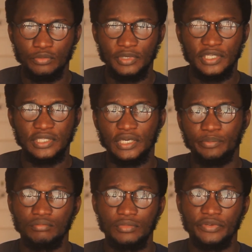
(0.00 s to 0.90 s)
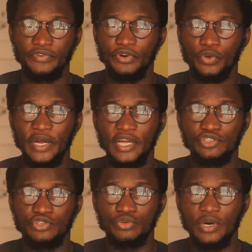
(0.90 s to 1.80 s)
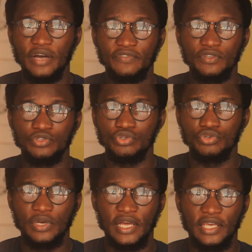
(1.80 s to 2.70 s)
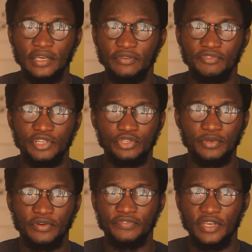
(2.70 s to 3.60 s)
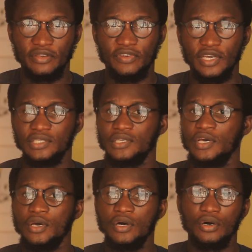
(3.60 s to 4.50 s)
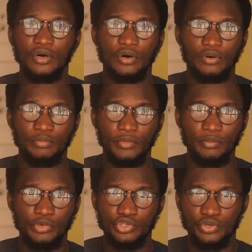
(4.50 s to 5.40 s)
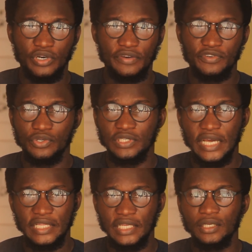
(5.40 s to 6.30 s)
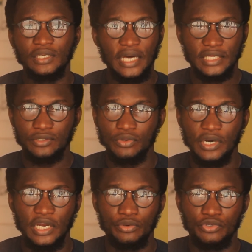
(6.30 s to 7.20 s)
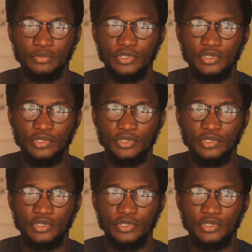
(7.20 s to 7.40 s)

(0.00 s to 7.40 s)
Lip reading: mixed up. If it requires you having to do like a little bit of VFX or motion graphics or titling, that too can also be